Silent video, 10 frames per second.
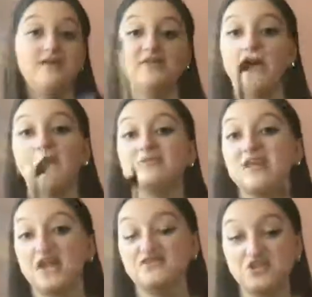That one was
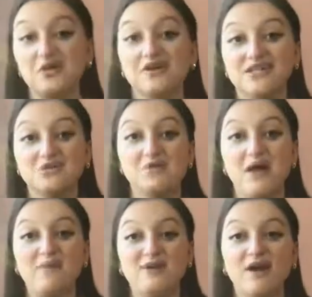kind of short, so it
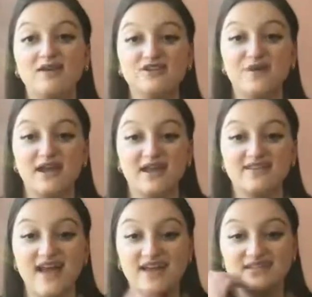might be hard to
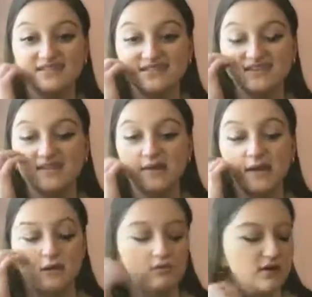recognize.
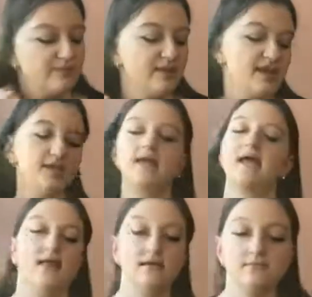We're going to play it
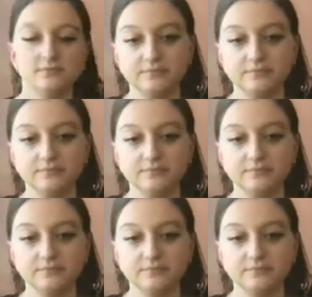again.